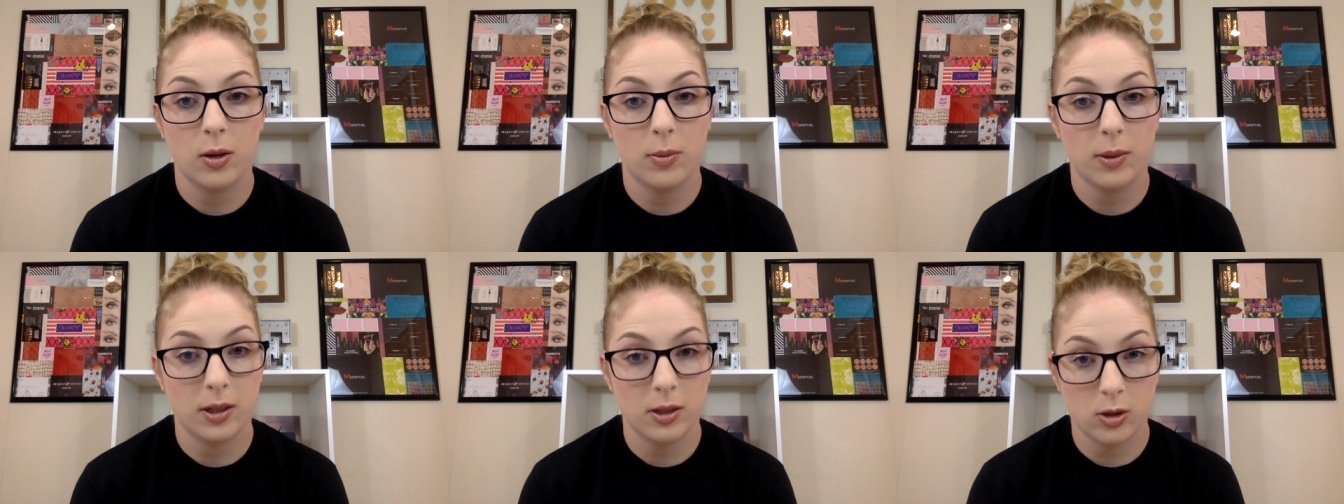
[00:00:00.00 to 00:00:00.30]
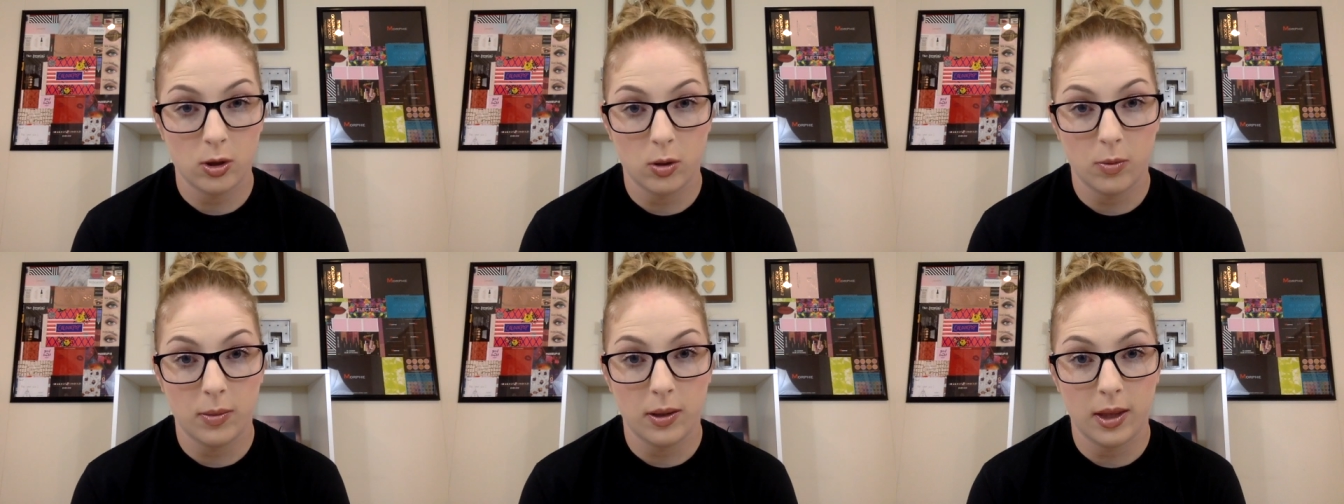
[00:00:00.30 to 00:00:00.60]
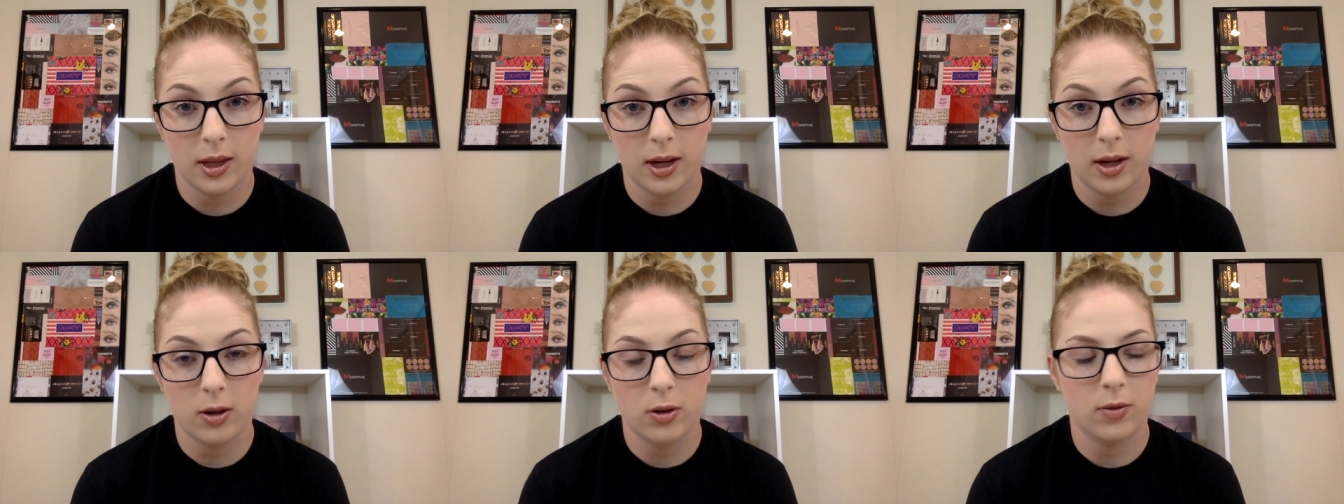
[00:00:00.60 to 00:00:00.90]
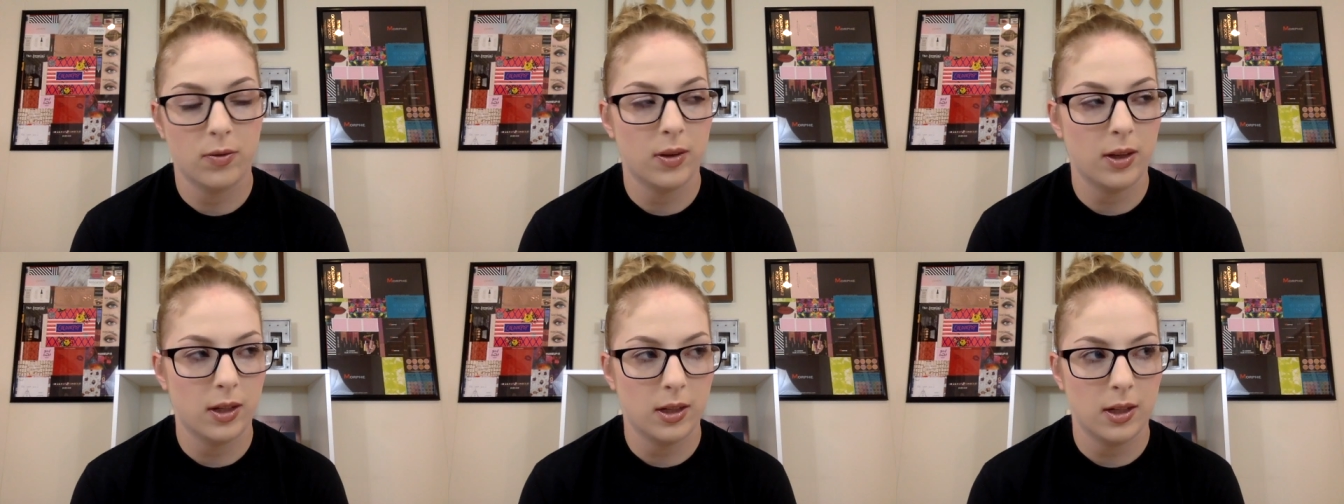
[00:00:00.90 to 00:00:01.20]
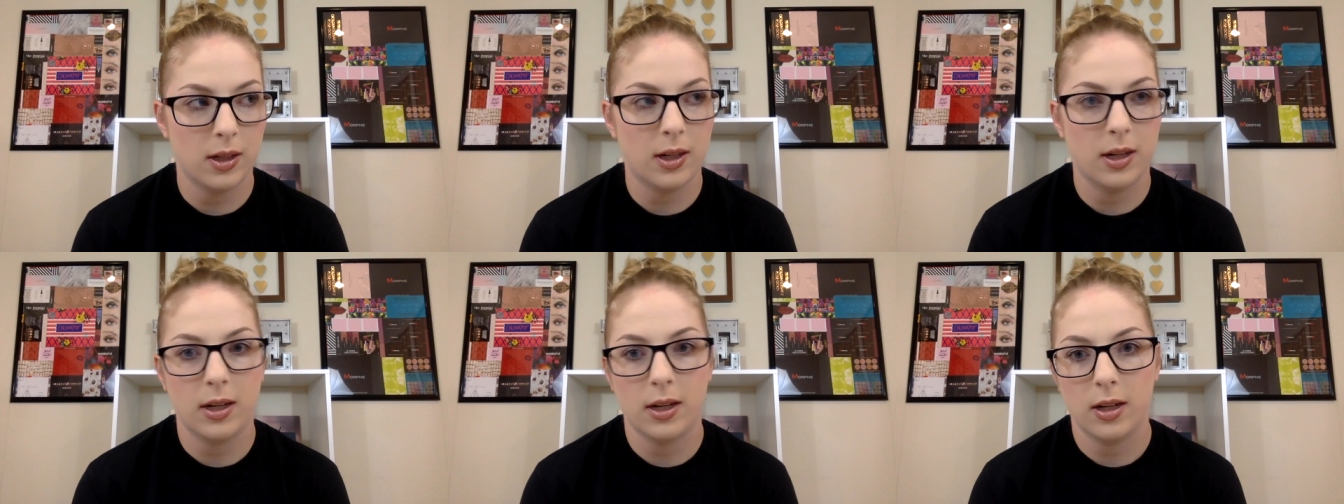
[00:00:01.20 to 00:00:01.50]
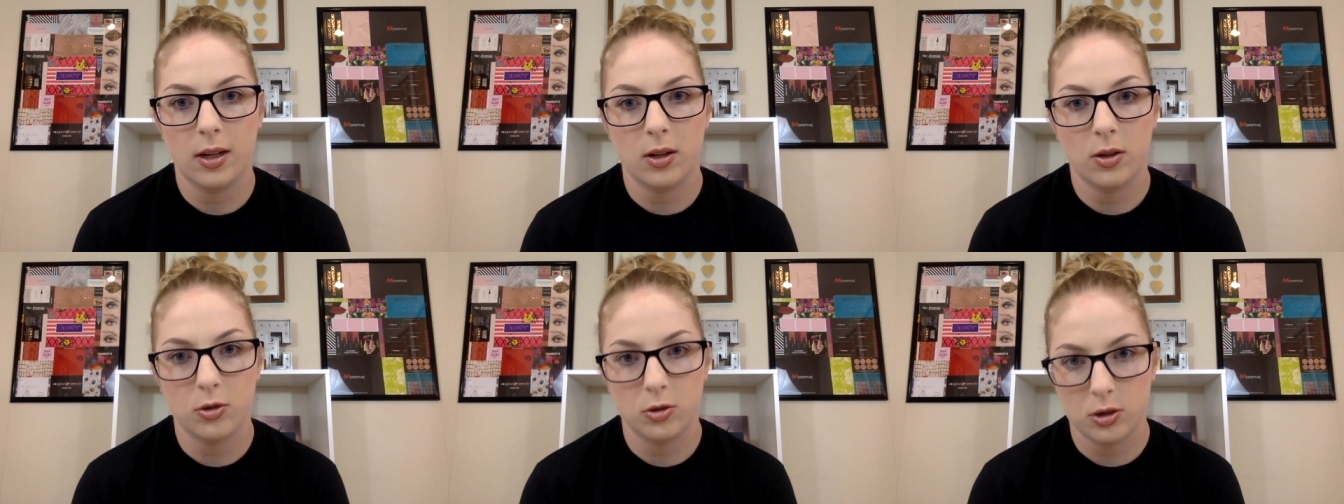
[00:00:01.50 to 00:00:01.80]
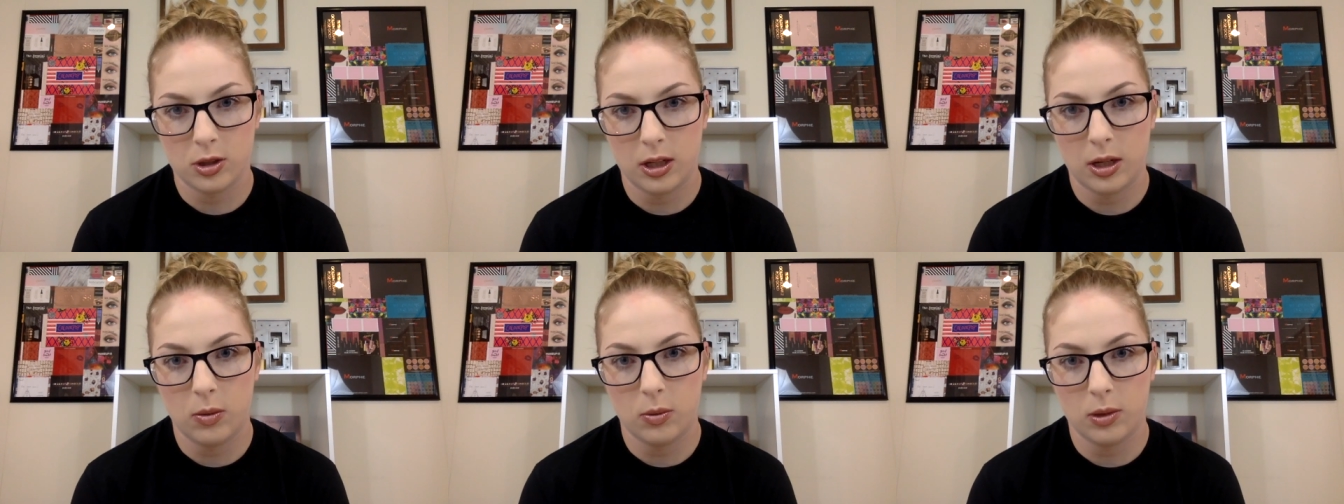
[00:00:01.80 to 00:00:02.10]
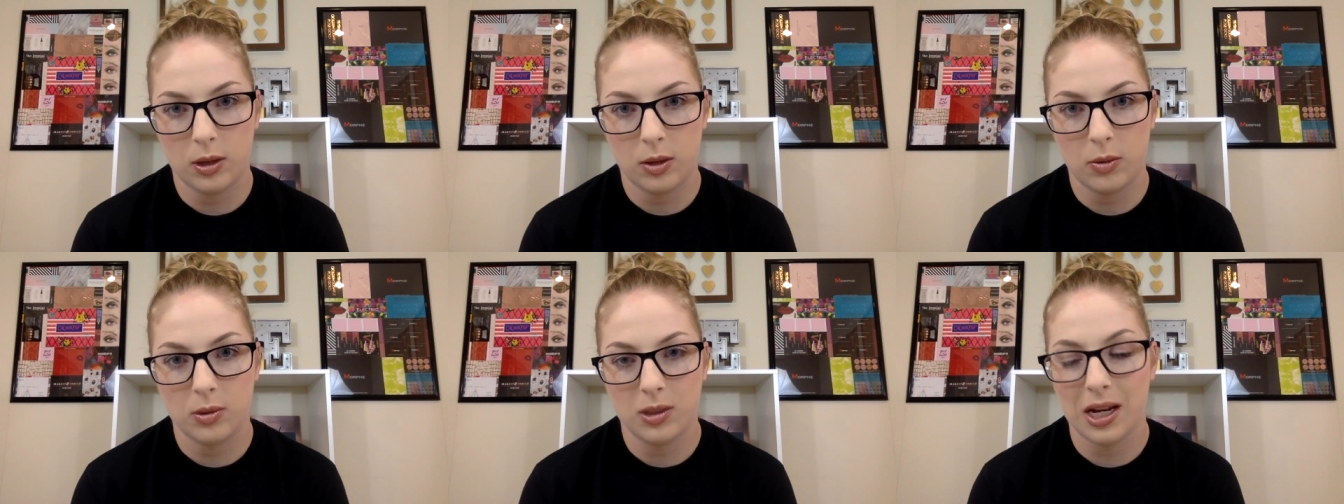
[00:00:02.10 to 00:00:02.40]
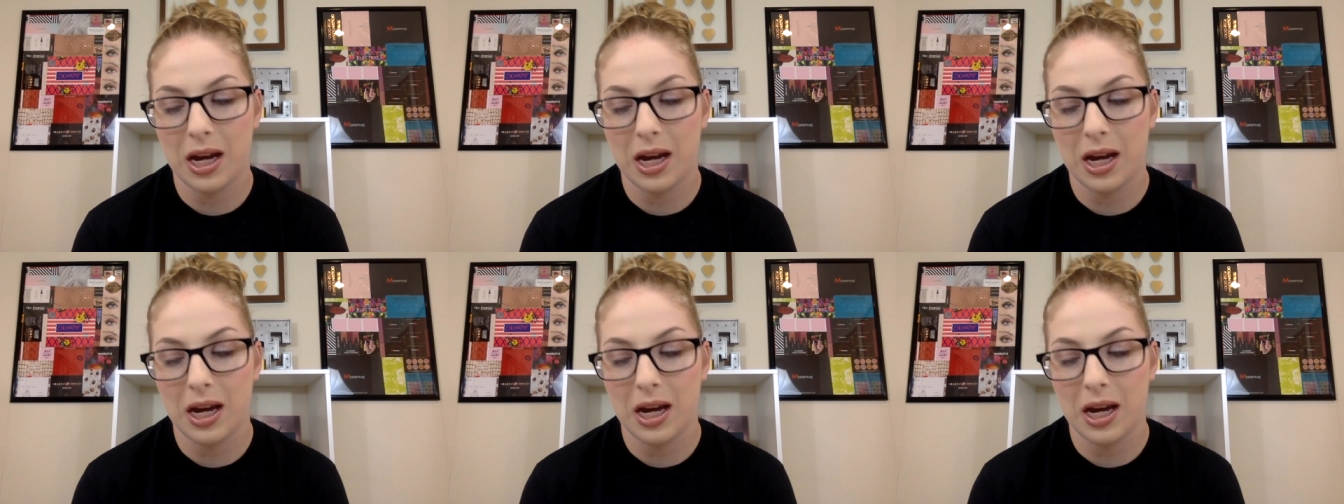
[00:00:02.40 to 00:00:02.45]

Nobody told me that, or if they did, I didn't understand what they were